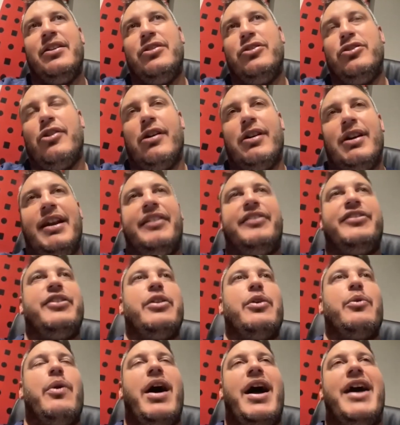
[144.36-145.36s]
dog legs to
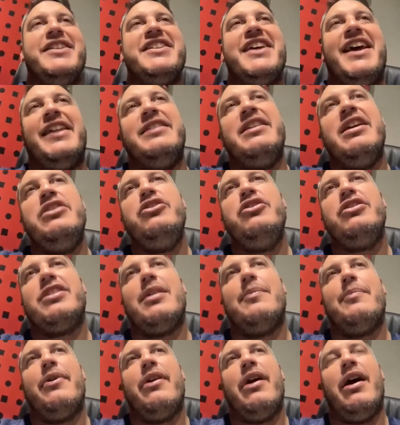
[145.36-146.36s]
the right, and then you
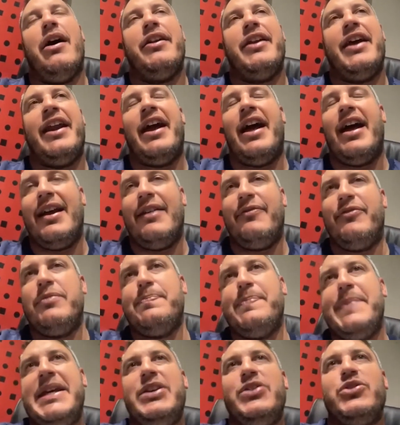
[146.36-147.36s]
come around. And I
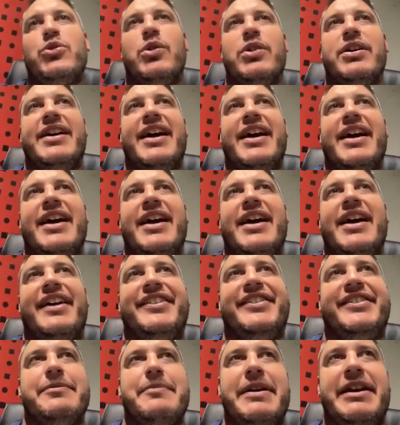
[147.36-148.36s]
haven't been to Augusta,
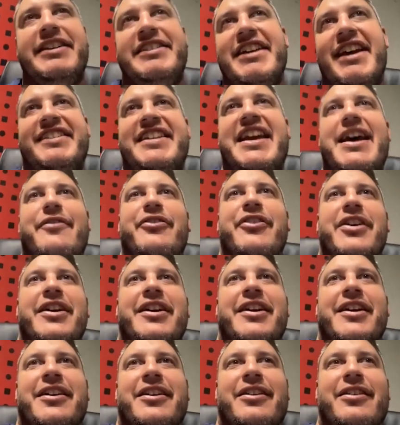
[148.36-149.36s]
but it does have
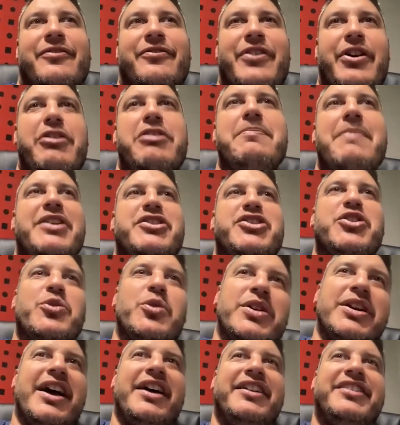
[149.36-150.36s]
very much an
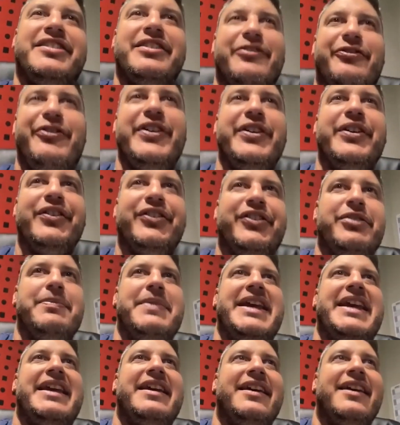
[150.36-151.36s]
Augusta feel to
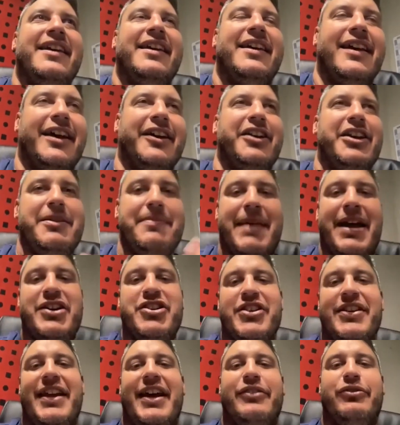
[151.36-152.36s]
me. I could
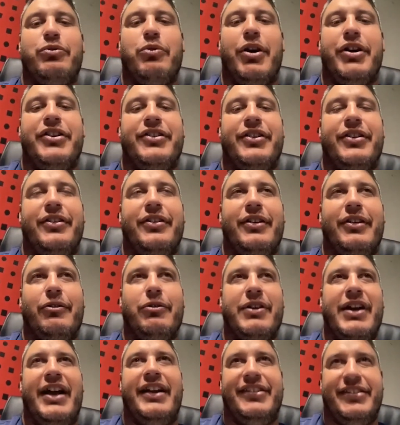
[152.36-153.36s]
imagine that's what
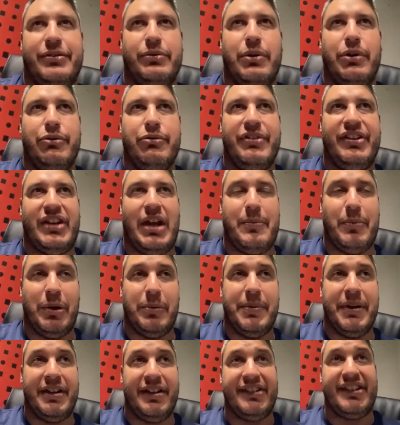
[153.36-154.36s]
Augusta would
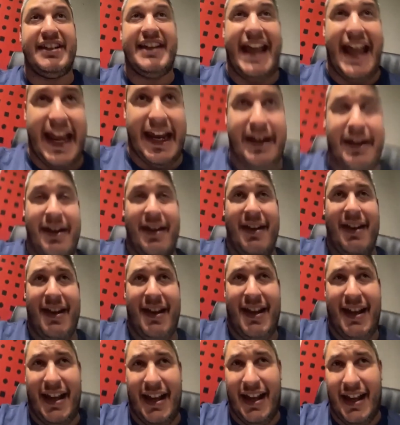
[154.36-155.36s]
resemble because, again,
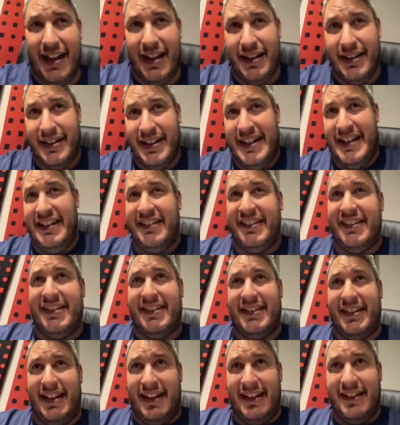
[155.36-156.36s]
the
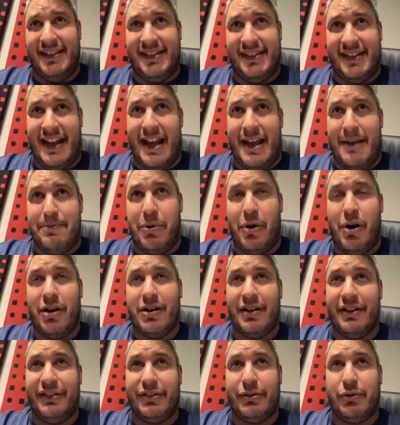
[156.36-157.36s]
East is a
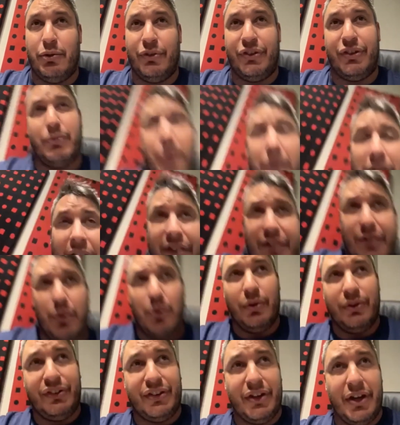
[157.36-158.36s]
parklands course, a woodlands
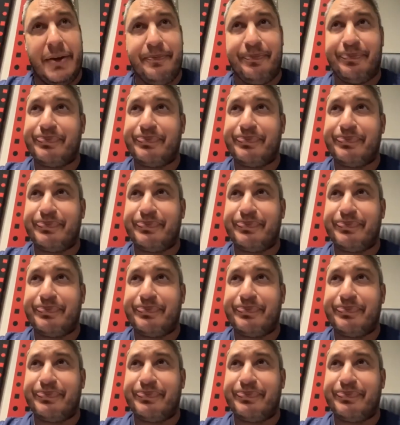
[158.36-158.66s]
course. So